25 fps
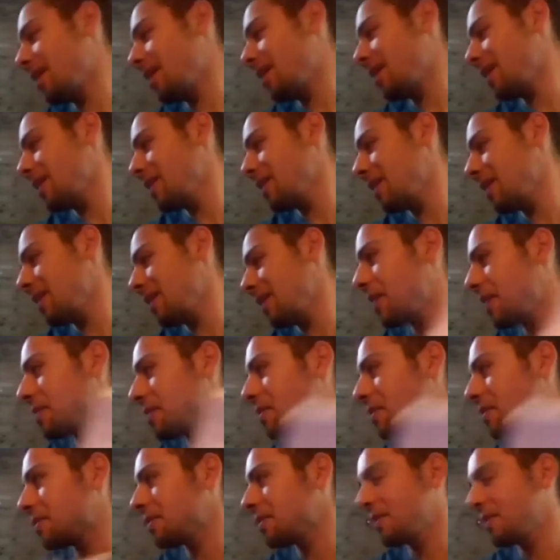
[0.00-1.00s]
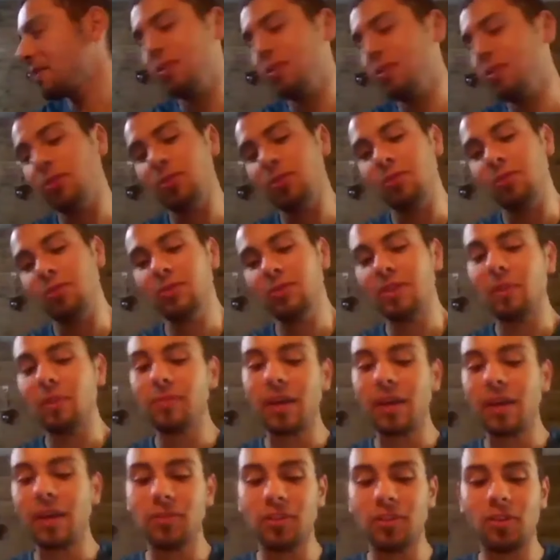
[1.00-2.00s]
yes, true.
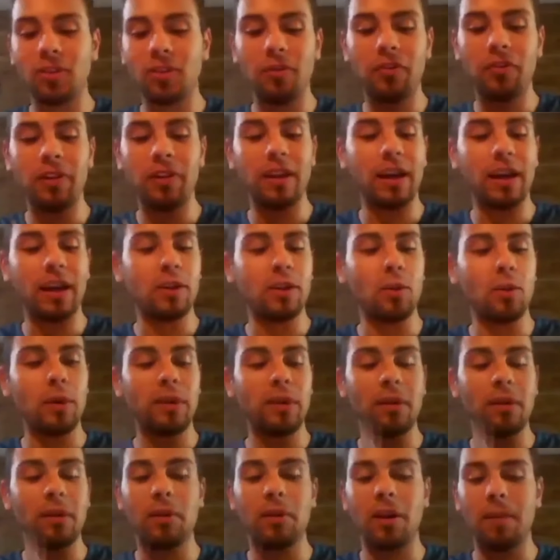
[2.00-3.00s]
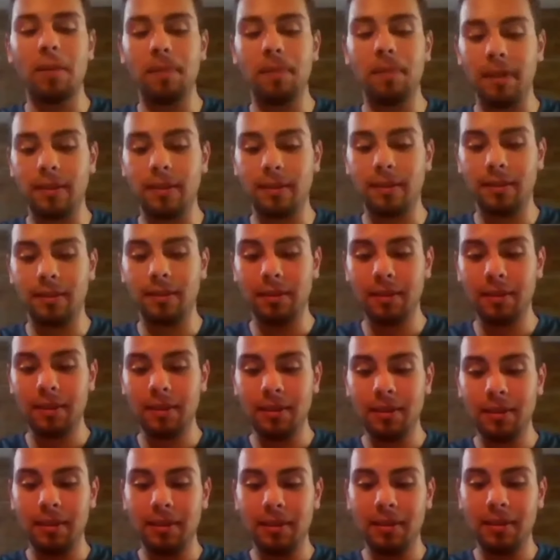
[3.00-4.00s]
Sometimes you don't feel like doing the burpees,
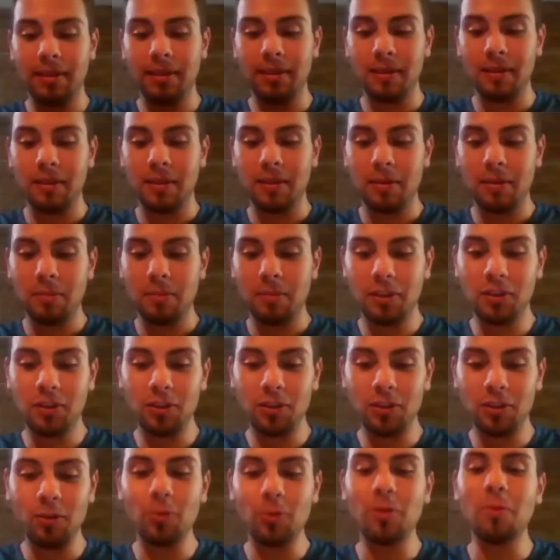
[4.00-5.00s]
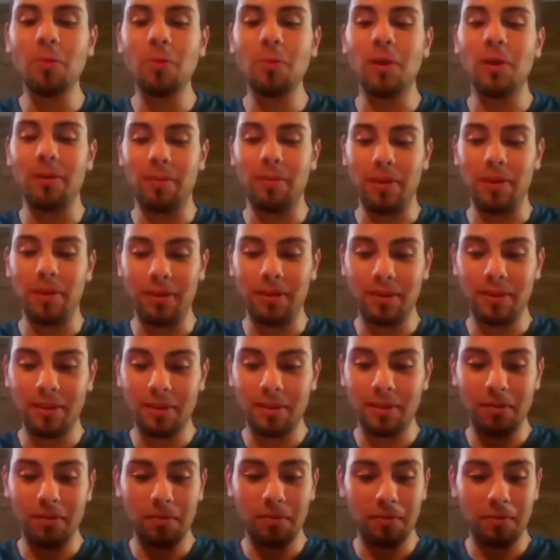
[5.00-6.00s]
but you do the burpees.
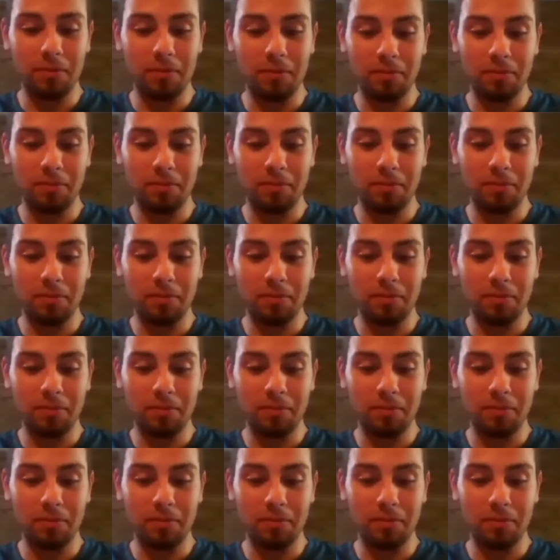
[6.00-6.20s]
Are you